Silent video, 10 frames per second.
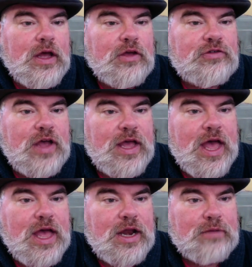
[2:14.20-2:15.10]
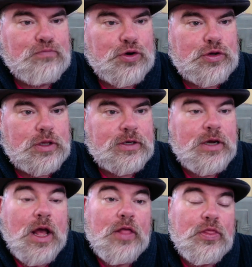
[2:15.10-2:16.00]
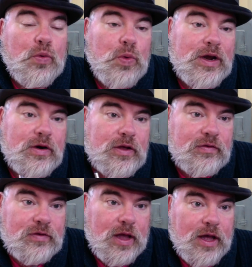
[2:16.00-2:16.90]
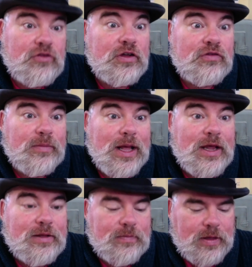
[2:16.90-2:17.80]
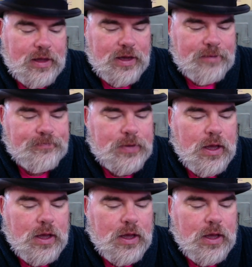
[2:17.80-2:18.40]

Cheyenne and Brooklyn. The weirdest. Uh, Gingerbella. Hey.